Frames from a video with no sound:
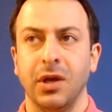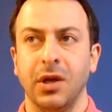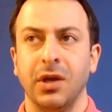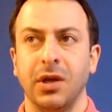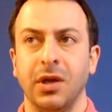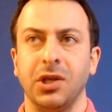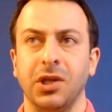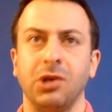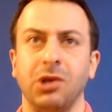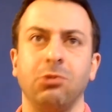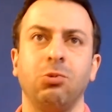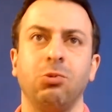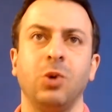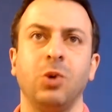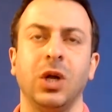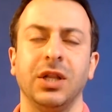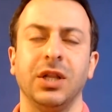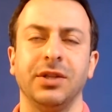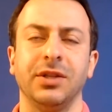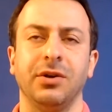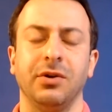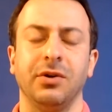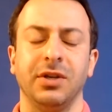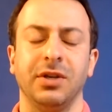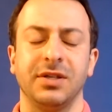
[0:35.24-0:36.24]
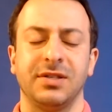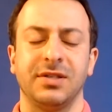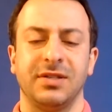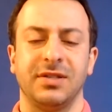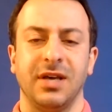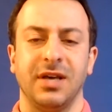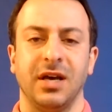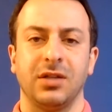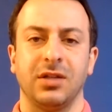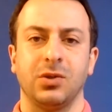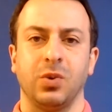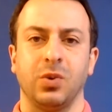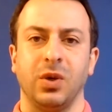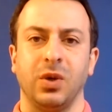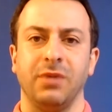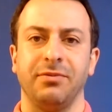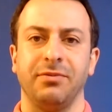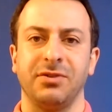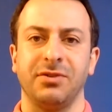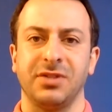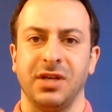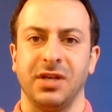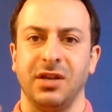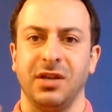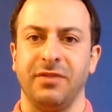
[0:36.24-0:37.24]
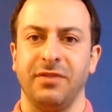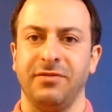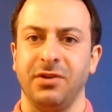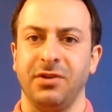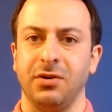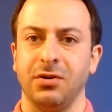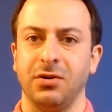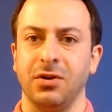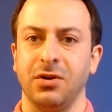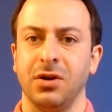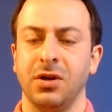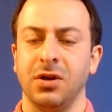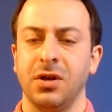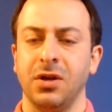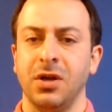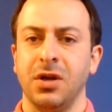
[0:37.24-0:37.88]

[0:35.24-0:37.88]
You will notice that 20% of your